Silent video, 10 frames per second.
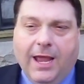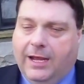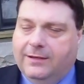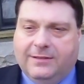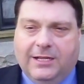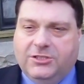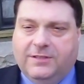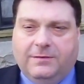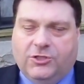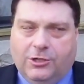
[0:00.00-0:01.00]
And it's not
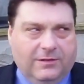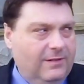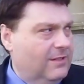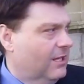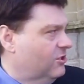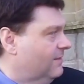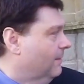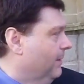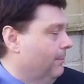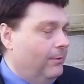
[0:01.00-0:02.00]
just, Charles, it's not just
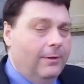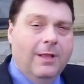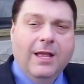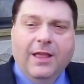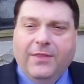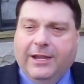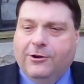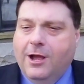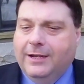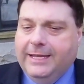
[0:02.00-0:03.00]
the people that
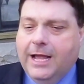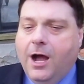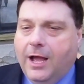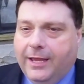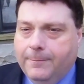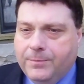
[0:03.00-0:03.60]
are on EI,